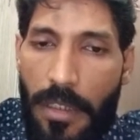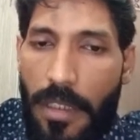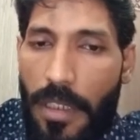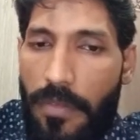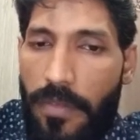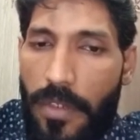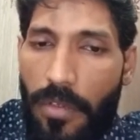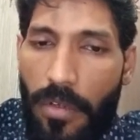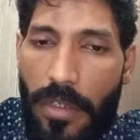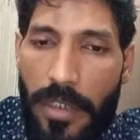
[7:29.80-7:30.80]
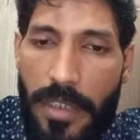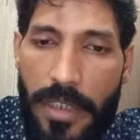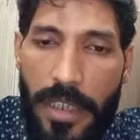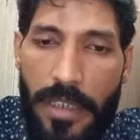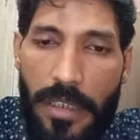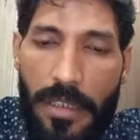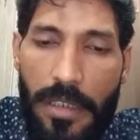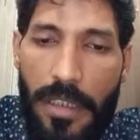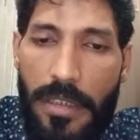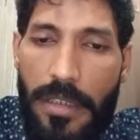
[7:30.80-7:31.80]
if we don't restrict
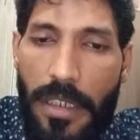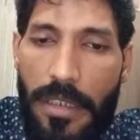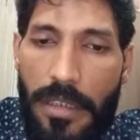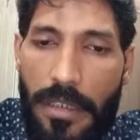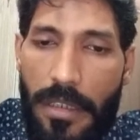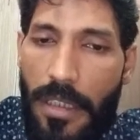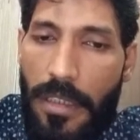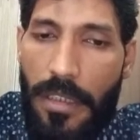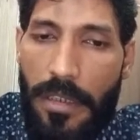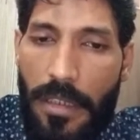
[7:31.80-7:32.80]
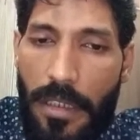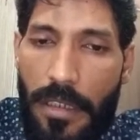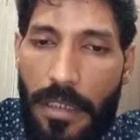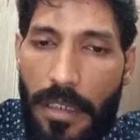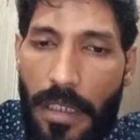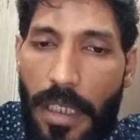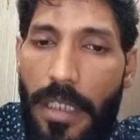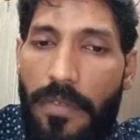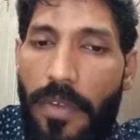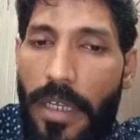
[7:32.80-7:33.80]
these sets, then these are
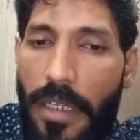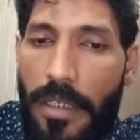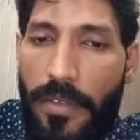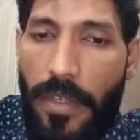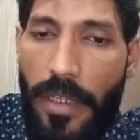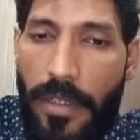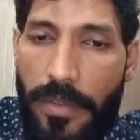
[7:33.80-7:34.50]
infinite set.